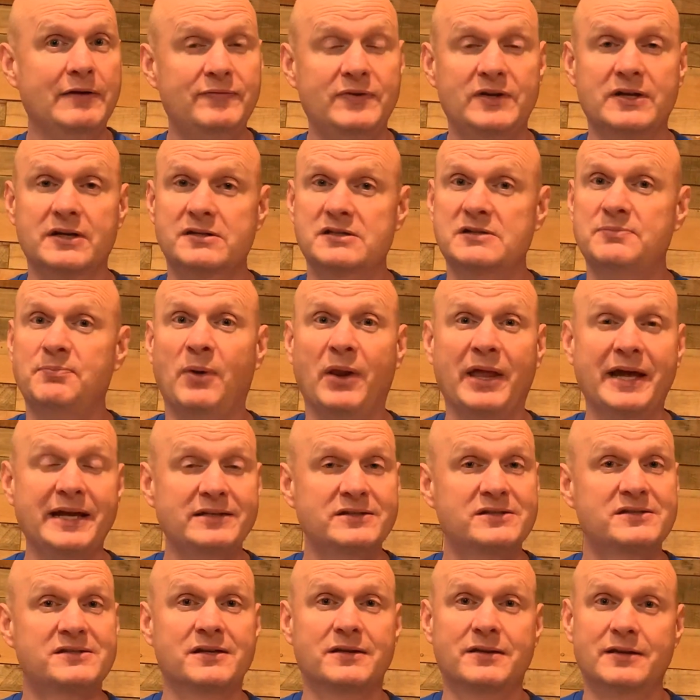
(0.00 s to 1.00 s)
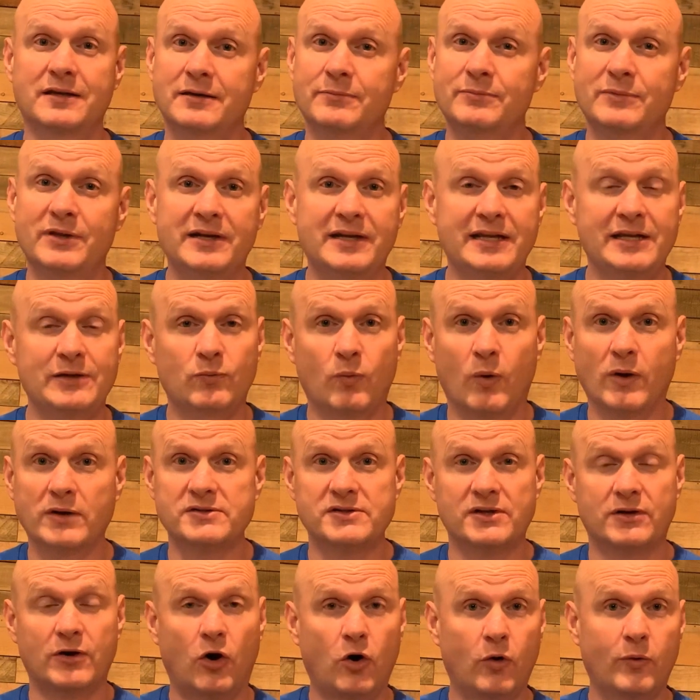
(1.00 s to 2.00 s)
He explains to them that he
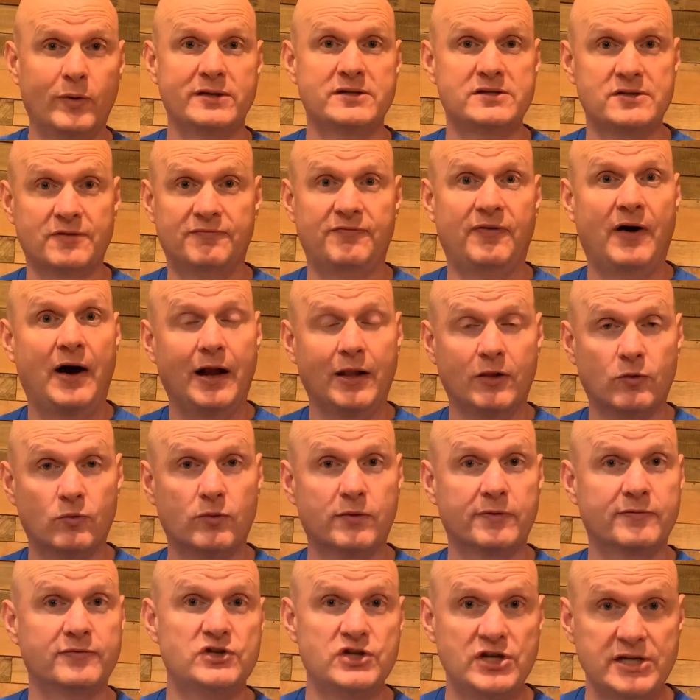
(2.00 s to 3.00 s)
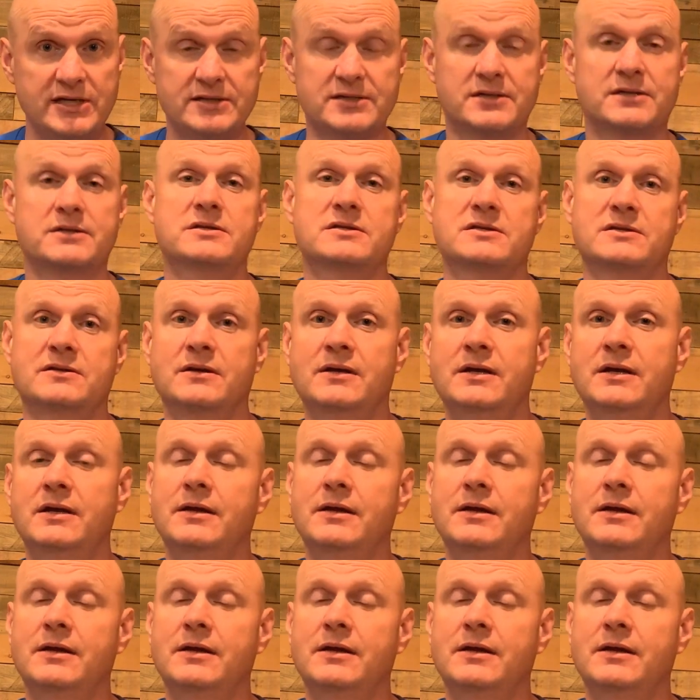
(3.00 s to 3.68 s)
wasn't always a follower of Jesus,